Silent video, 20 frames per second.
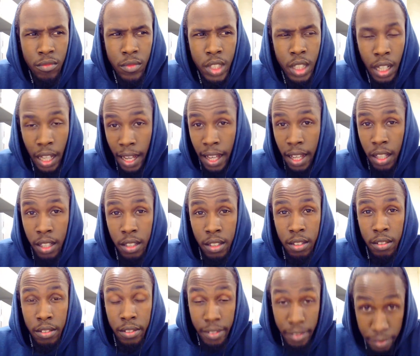Like,
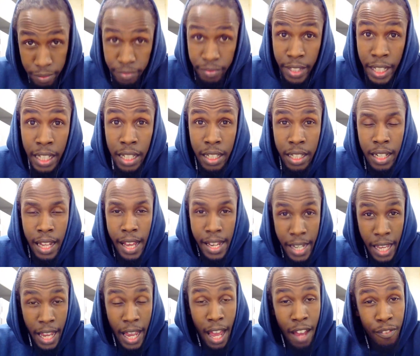really, like,
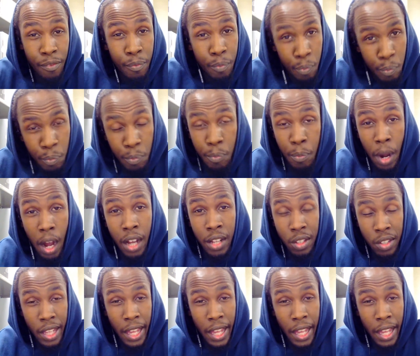they have buttons,